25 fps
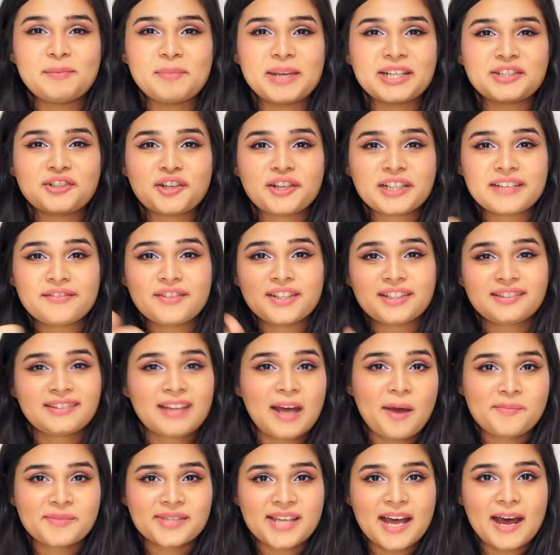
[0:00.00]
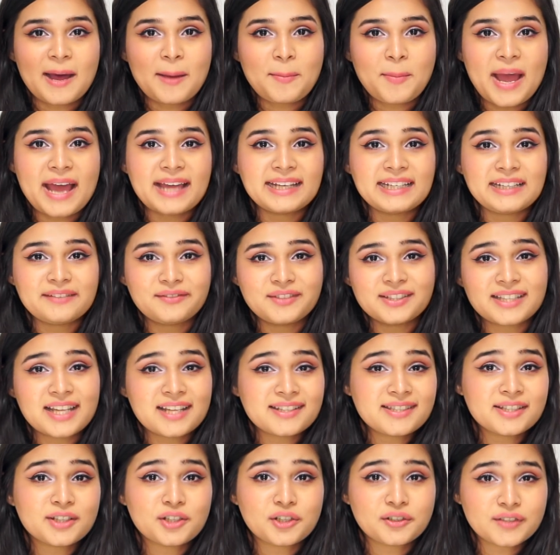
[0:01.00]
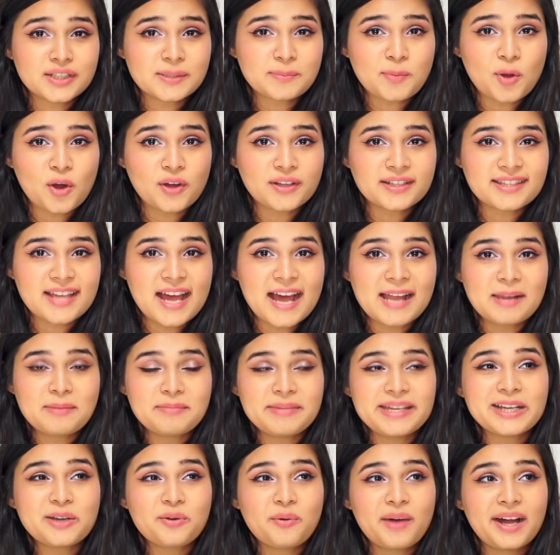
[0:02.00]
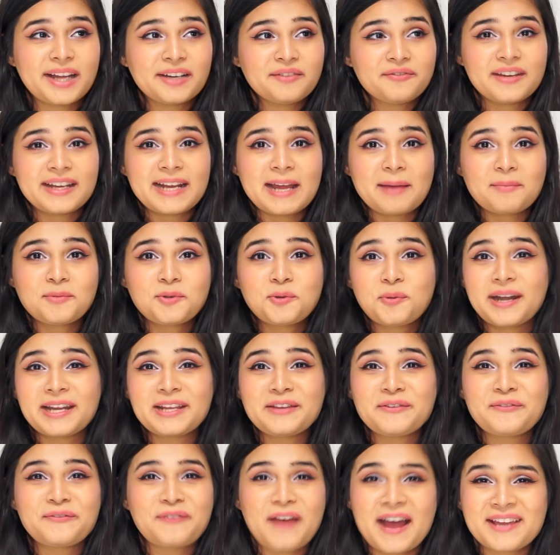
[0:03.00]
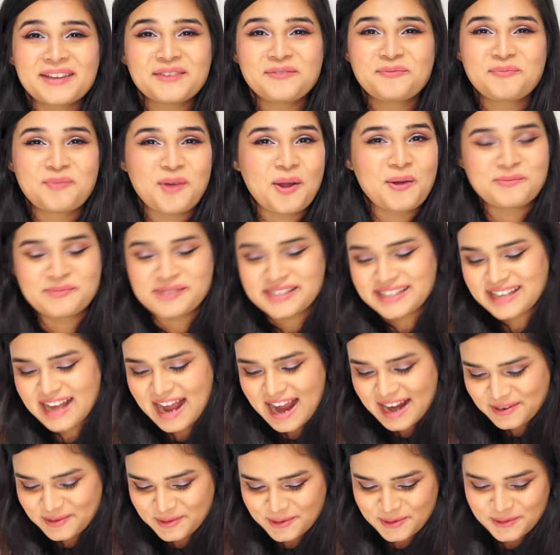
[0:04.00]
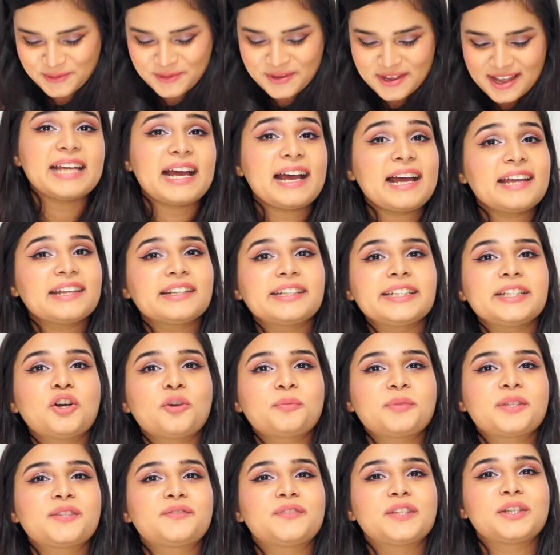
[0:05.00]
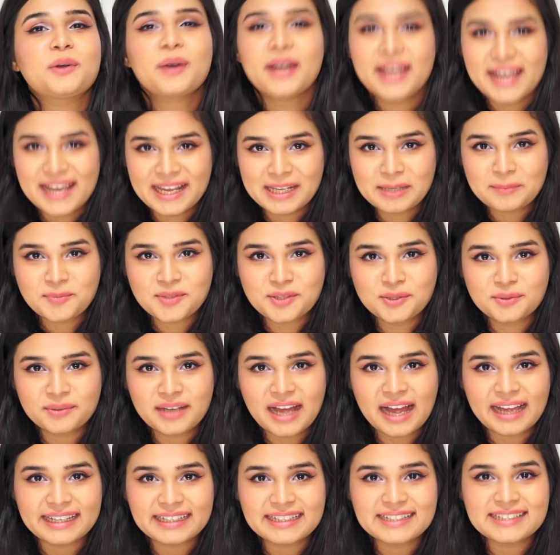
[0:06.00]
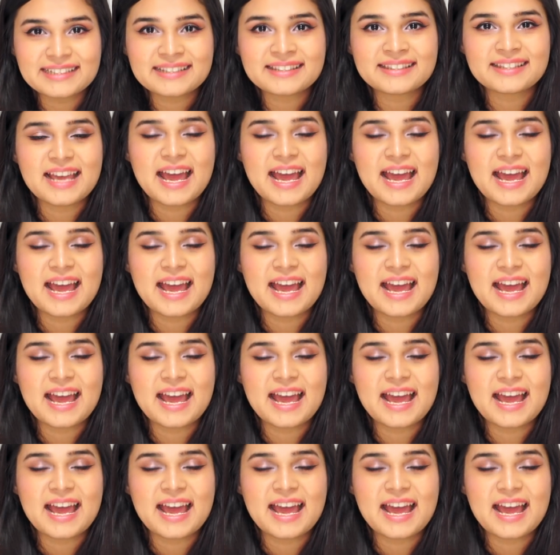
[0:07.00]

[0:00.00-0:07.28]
make sure to give it a thumbs up, and if this gets a good response, I'll make one when I'm 25 probably. I don't know. But yeah, I really hope this video helps you guys.